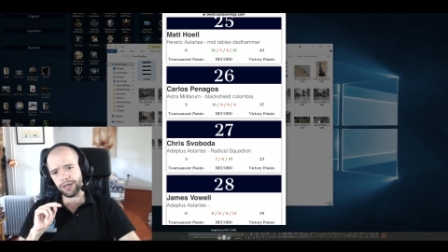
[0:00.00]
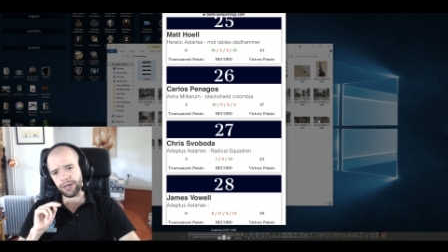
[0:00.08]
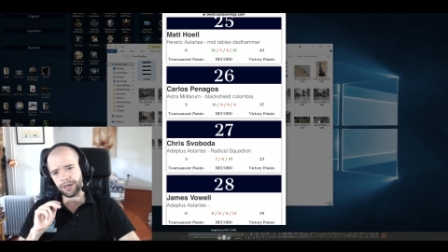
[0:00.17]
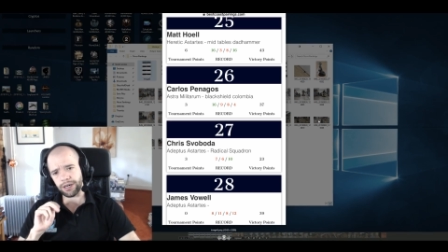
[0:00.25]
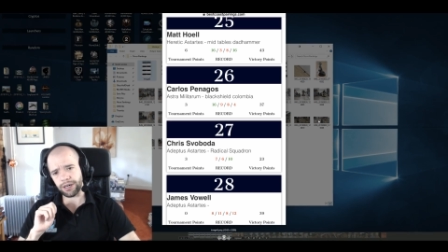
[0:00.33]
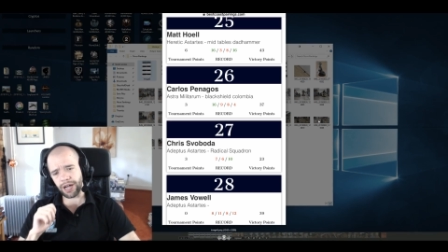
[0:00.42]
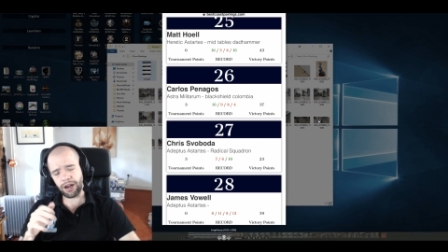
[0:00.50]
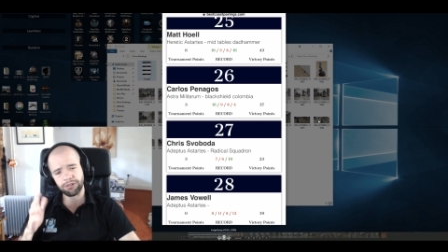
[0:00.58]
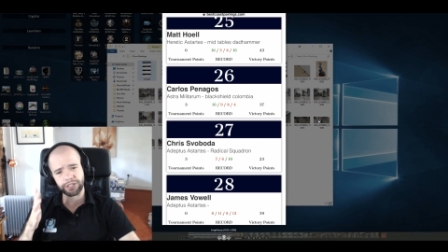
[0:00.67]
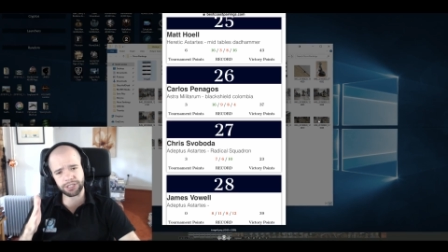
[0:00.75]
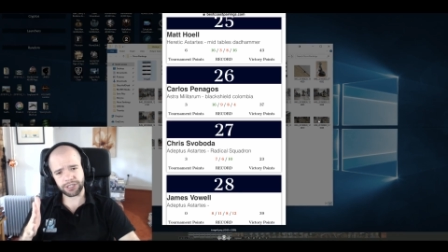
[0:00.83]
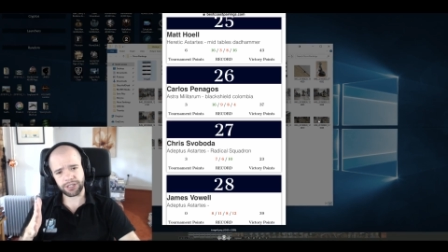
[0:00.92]
Uh,
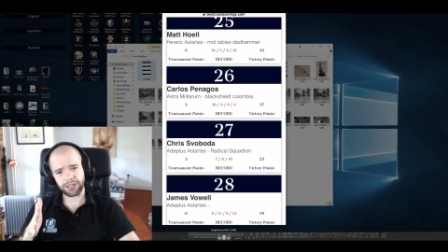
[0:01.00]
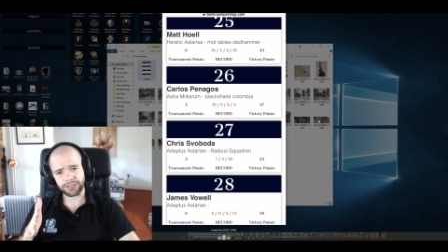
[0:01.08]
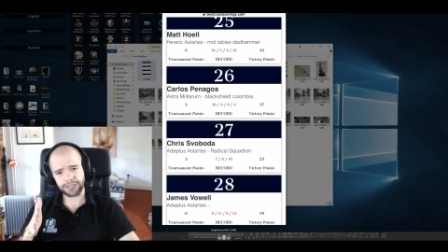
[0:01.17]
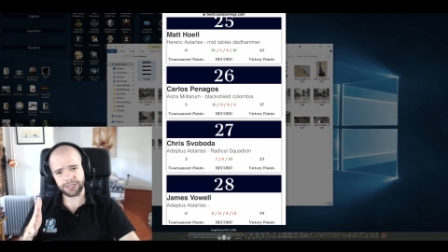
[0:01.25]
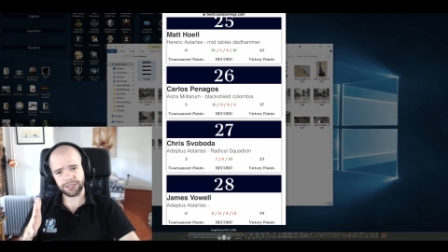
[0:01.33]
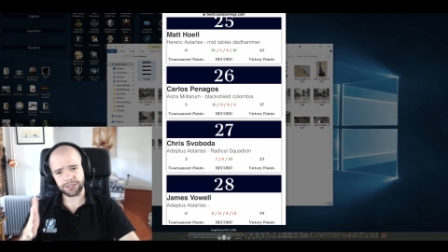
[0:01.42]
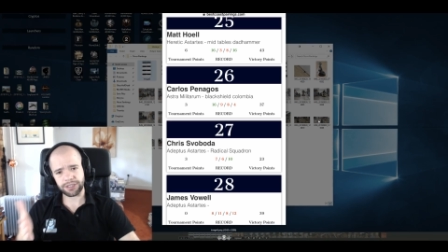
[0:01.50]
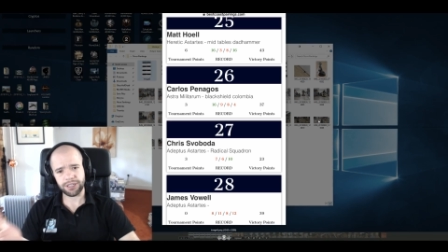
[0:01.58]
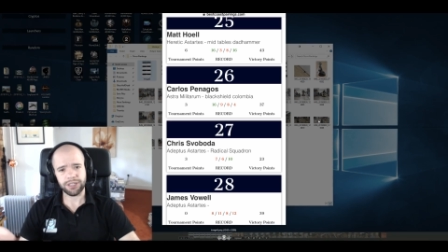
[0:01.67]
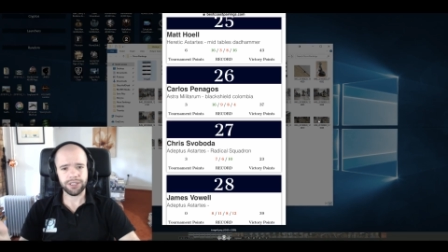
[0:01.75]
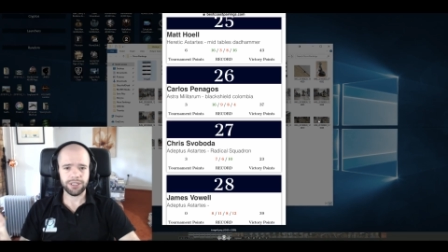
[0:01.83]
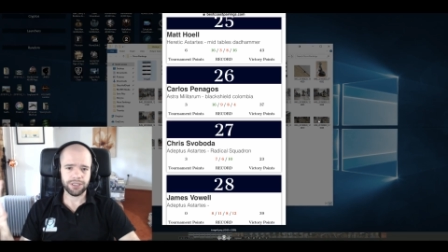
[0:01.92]
Heretic Astartes.
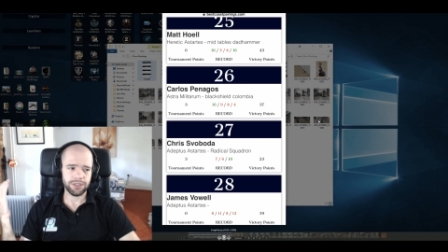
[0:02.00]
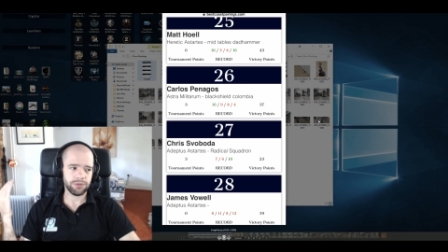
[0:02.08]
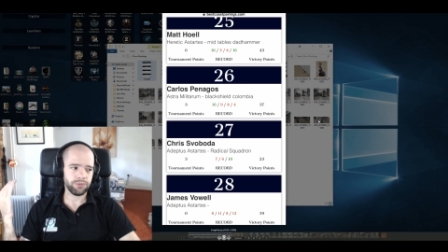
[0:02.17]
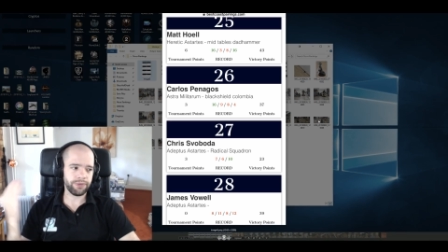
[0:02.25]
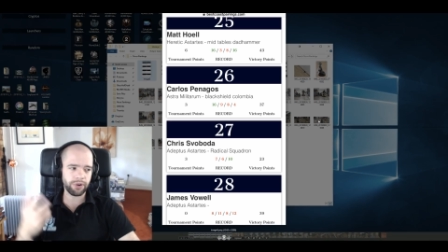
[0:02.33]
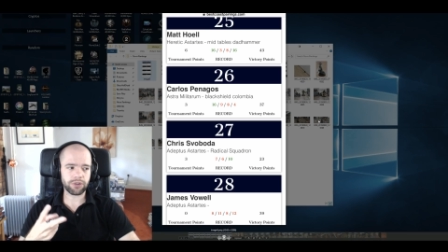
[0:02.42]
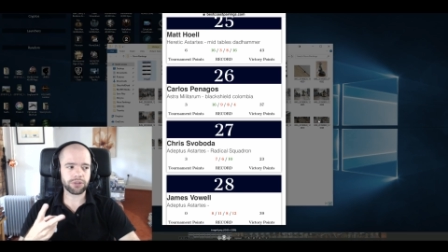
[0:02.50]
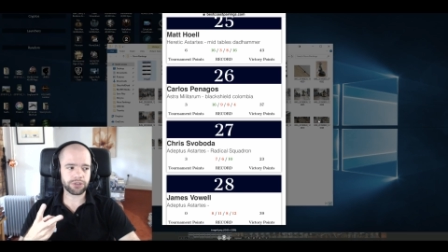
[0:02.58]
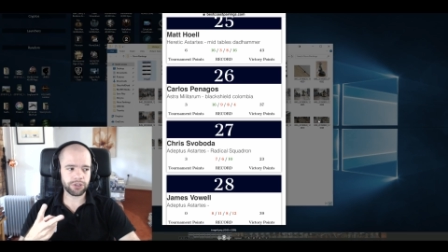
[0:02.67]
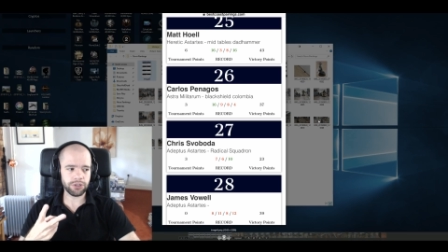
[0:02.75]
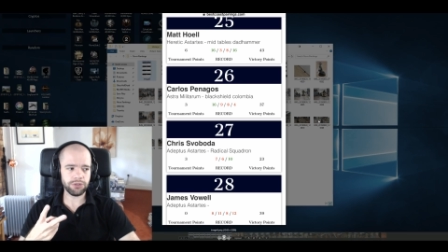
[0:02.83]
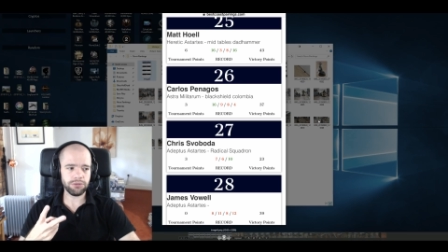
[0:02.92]
We've only got
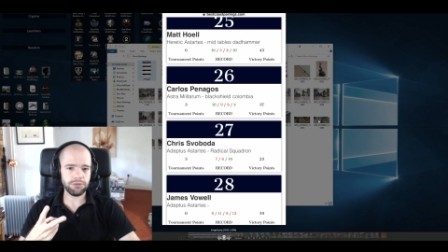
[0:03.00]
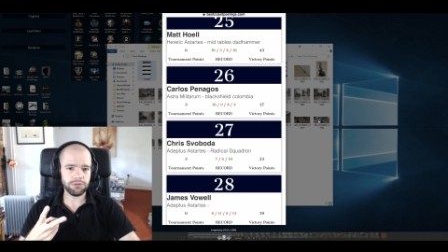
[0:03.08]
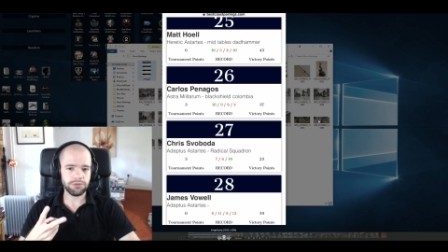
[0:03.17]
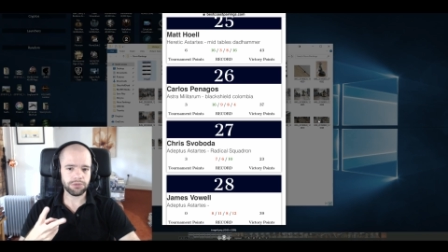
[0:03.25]
two.